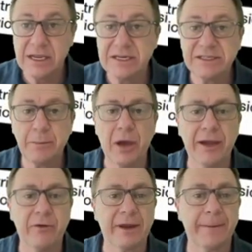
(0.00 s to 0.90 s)
to
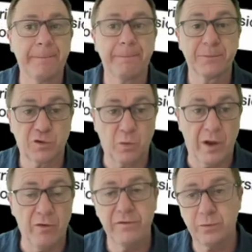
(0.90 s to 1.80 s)
binary,
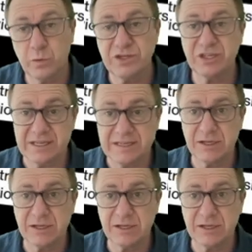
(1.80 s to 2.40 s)
12, which is